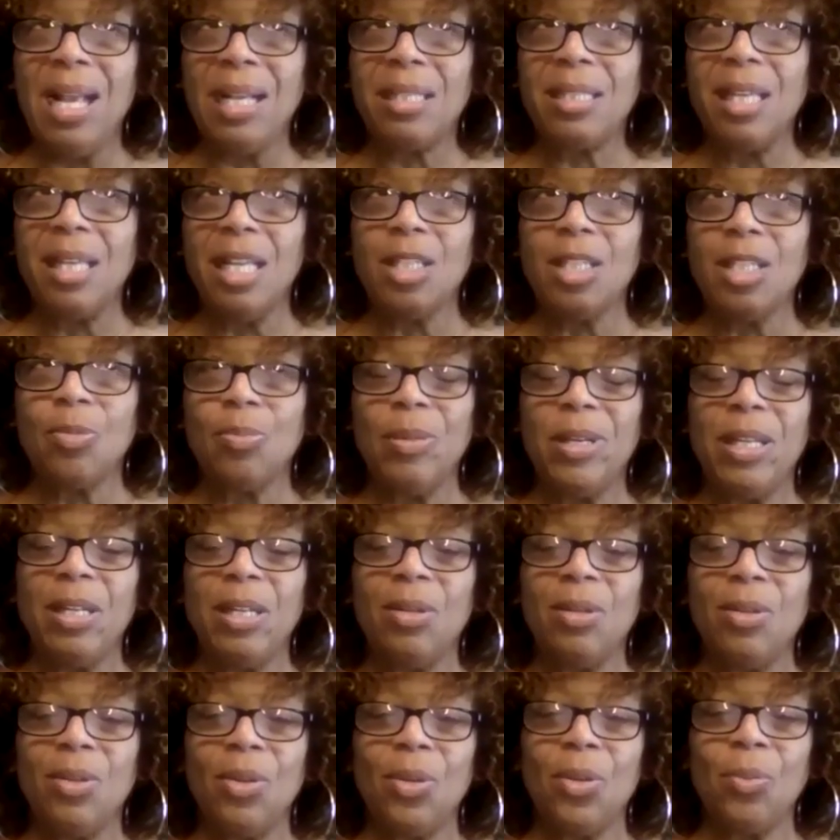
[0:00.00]

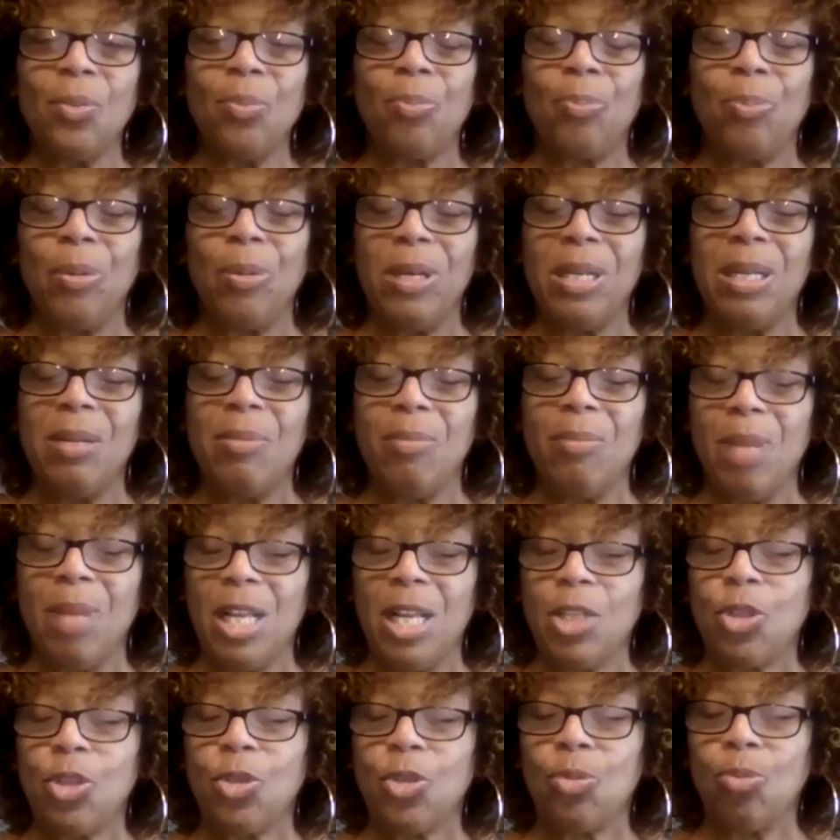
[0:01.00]
ex-husband pretty
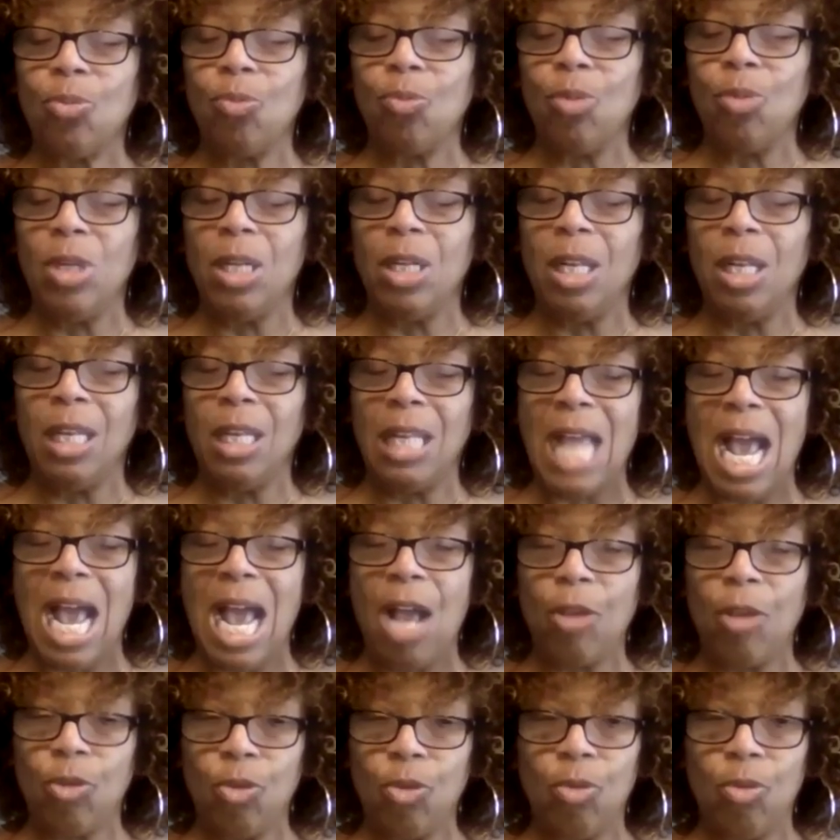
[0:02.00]
much will
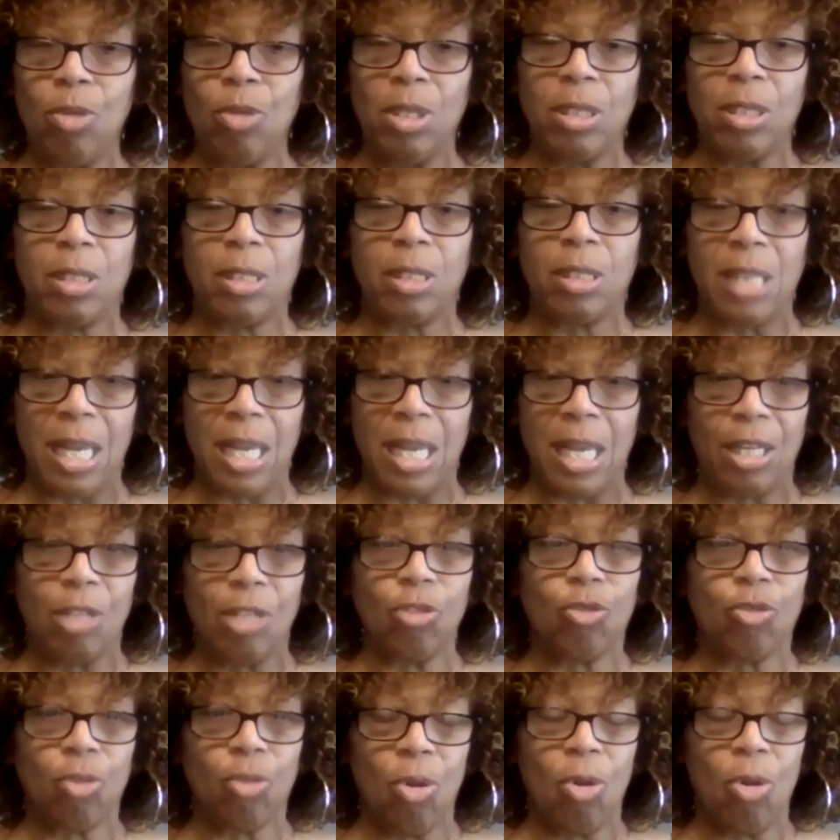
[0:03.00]
allow you to take
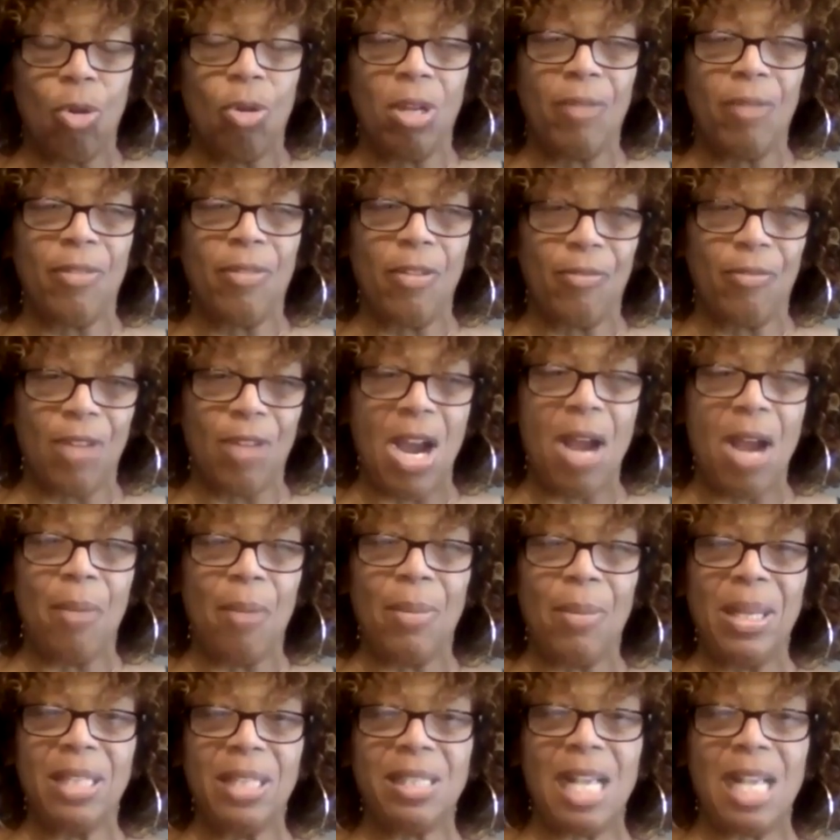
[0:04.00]
control of
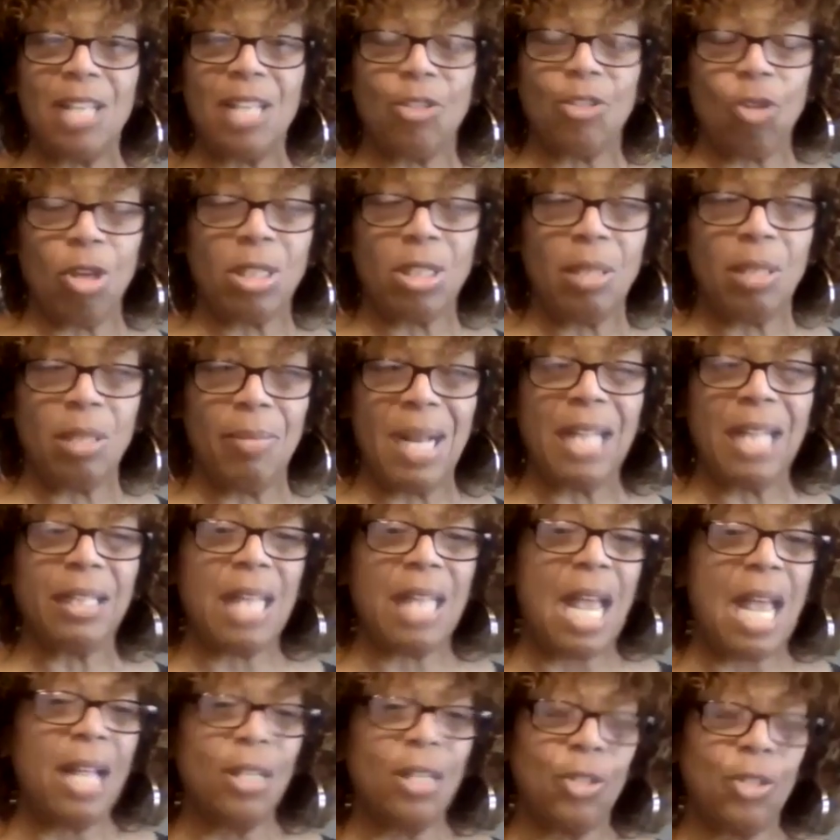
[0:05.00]
environments. I talked about that.